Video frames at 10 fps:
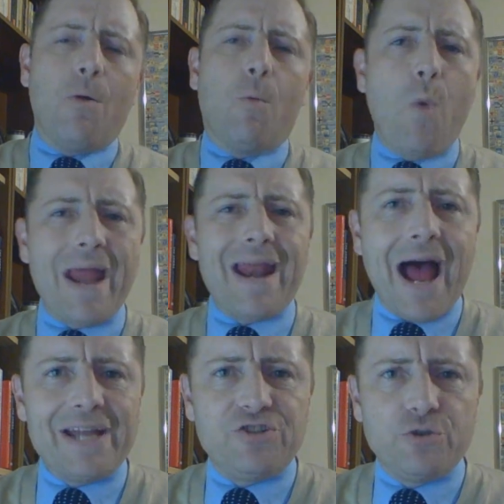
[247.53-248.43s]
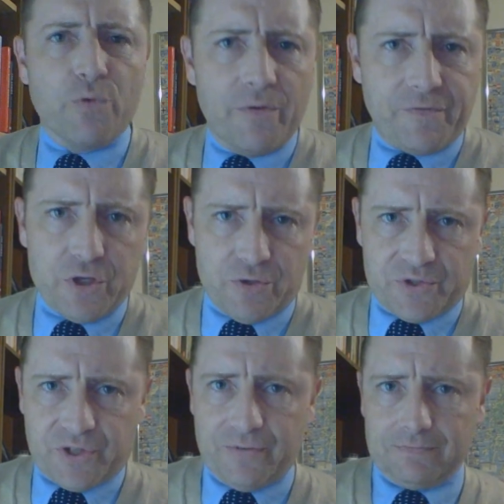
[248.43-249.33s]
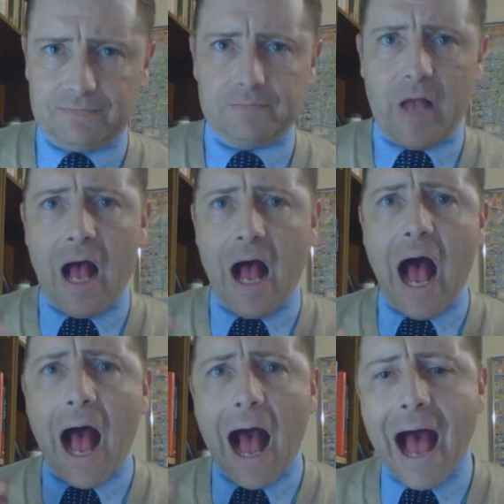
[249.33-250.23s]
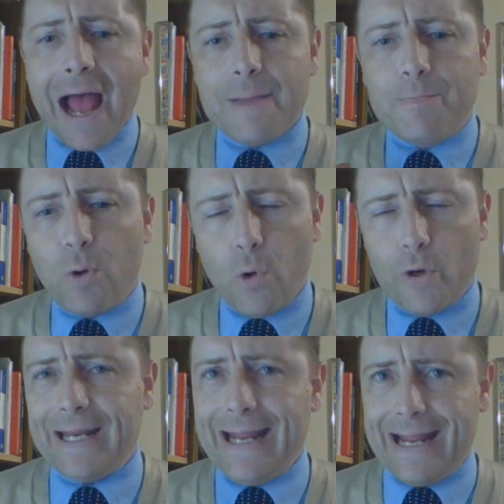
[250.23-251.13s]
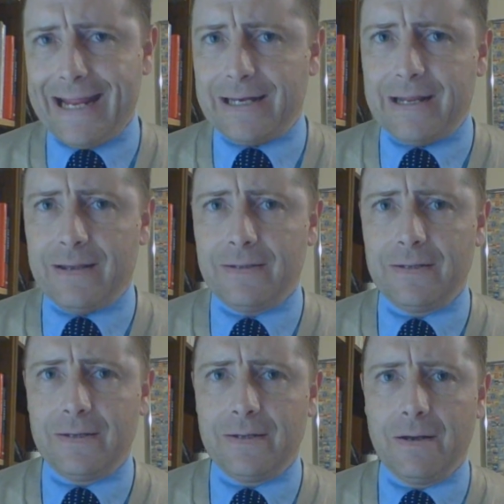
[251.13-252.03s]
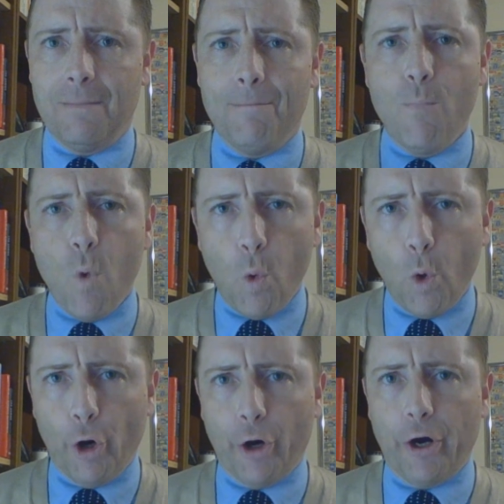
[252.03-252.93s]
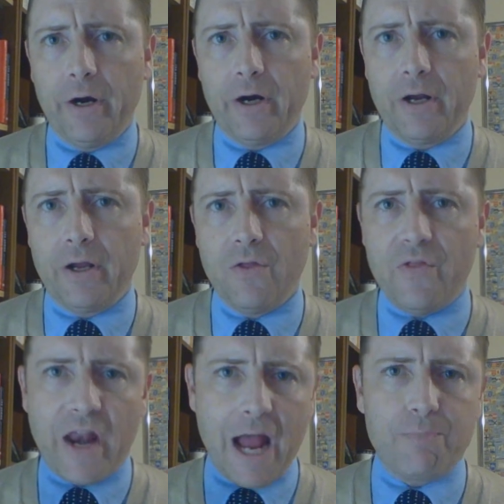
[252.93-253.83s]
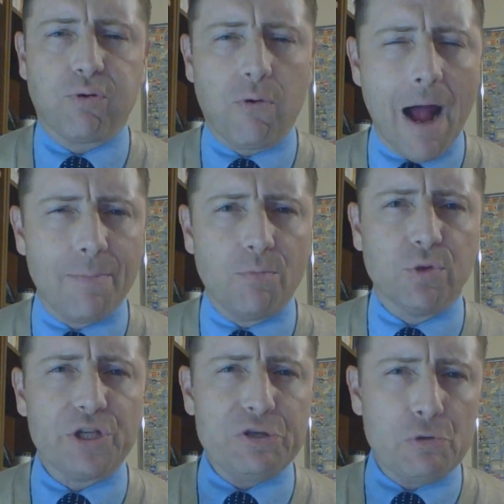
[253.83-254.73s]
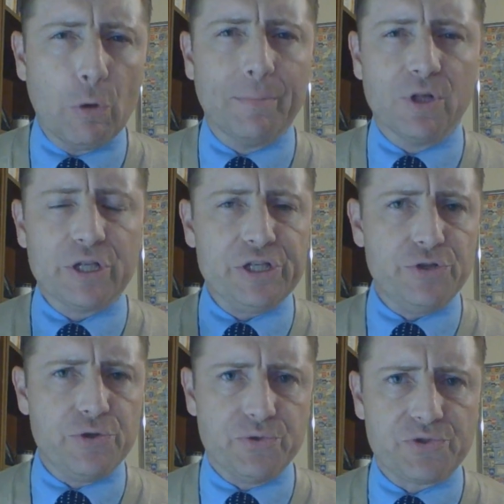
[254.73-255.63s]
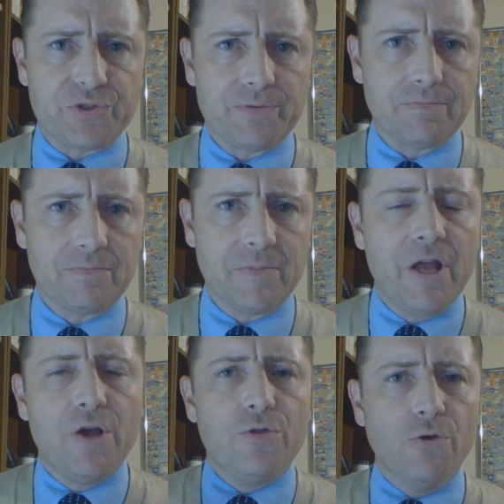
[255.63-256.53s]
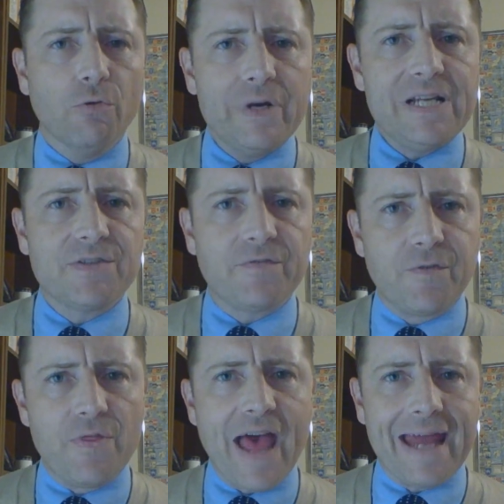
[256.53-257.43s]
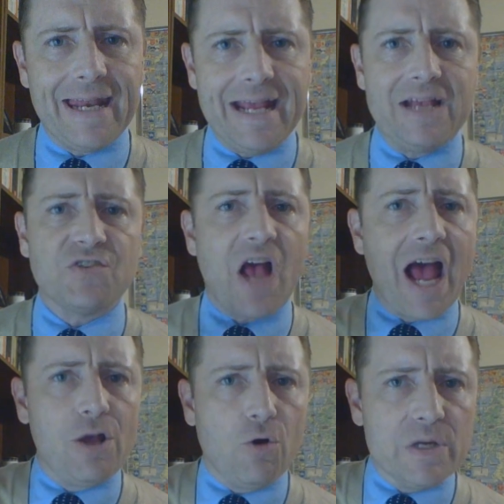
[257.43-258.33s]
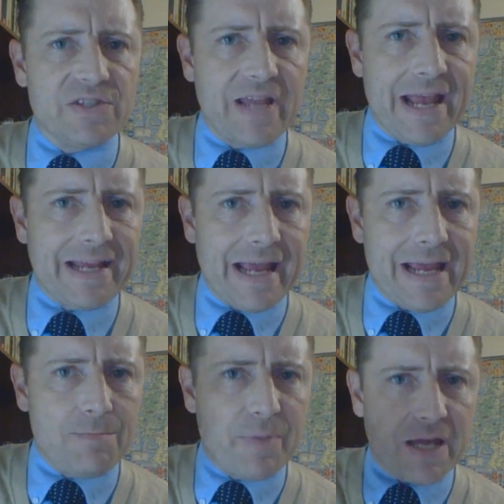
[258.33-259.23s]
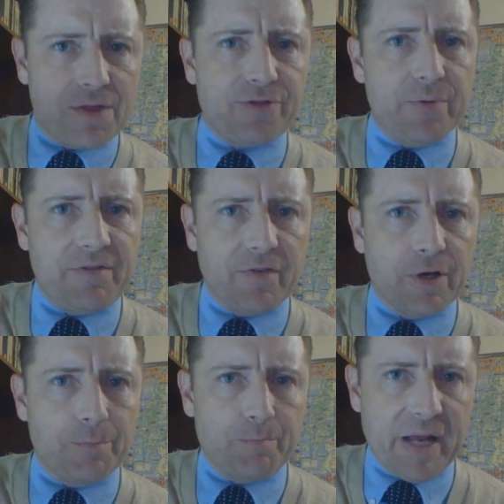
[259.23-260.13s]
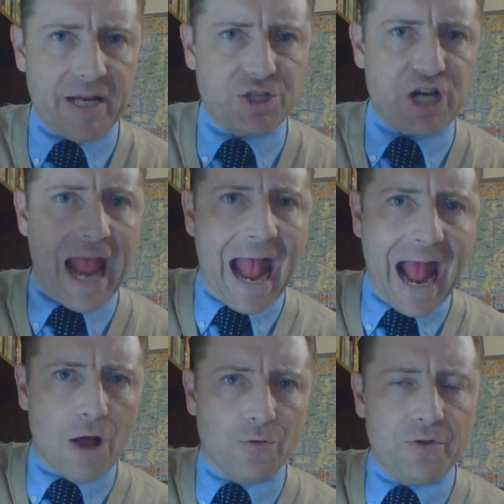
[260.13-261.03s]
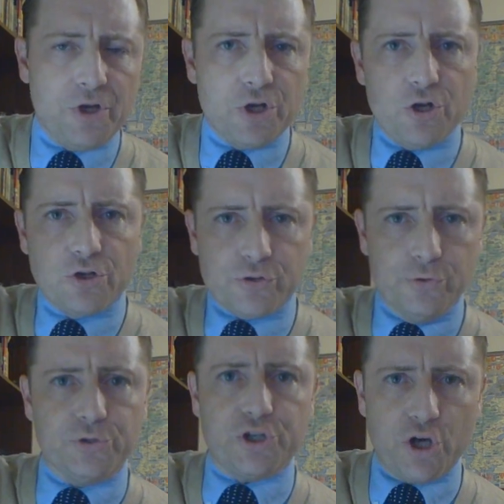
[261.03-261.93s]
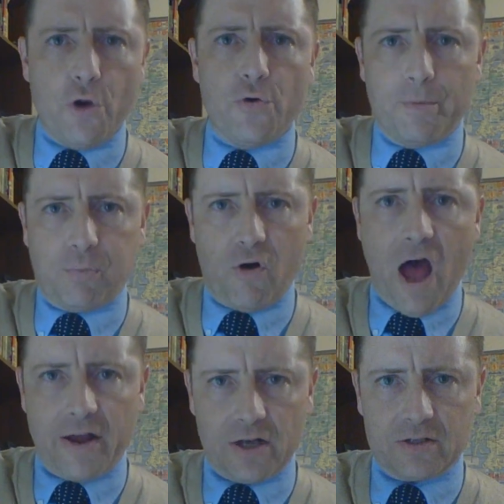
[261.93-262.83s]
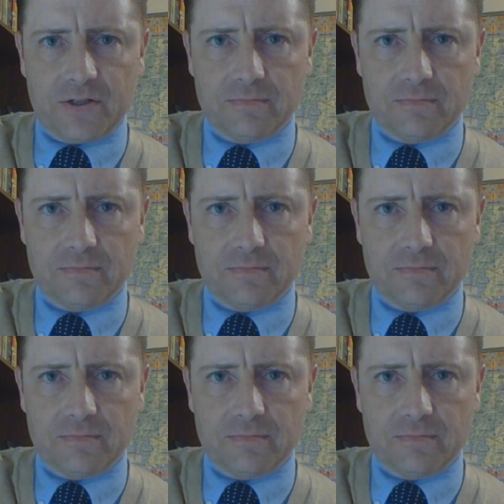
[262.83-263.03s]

when I do reviews, I put in more than I probably normally use. The reason for that is I always take a big three finger pinch out to show the product.